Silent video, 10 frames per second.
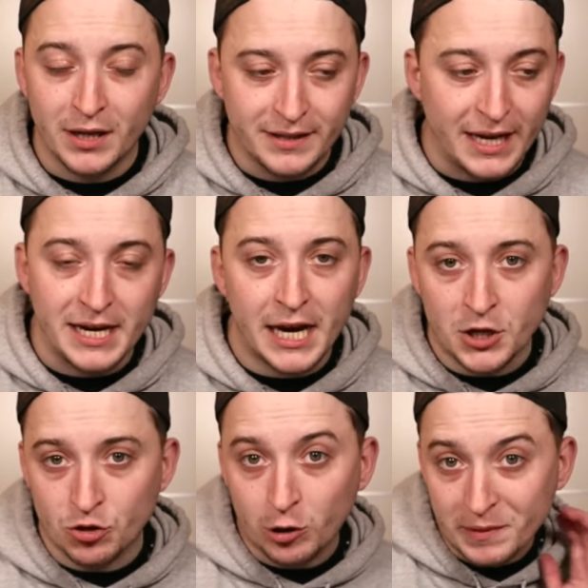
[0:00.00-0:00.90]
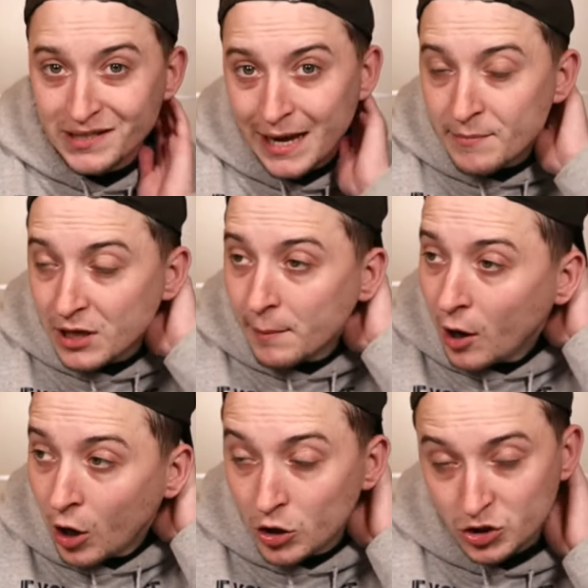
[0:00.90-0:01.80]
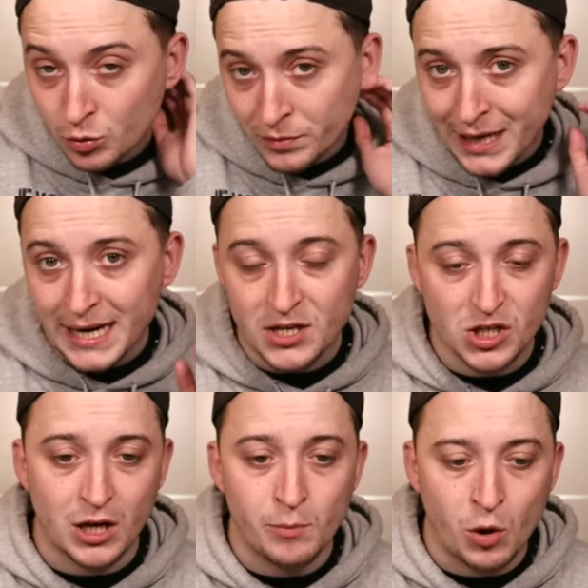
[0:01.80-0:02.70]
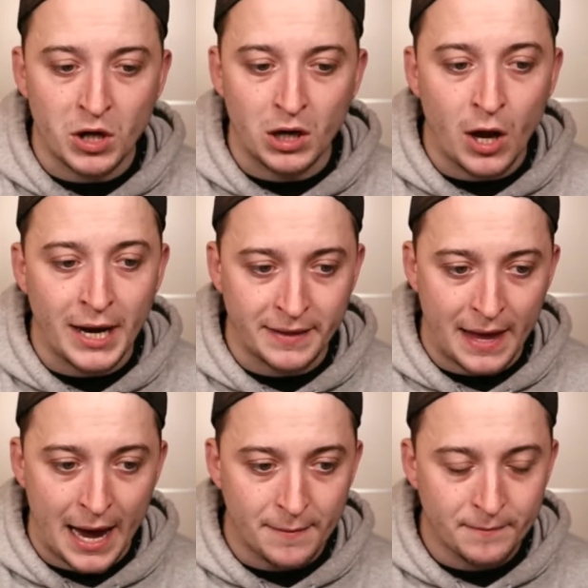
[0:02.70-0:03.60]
Didier Drogba steps up. Arsenal needs someone like that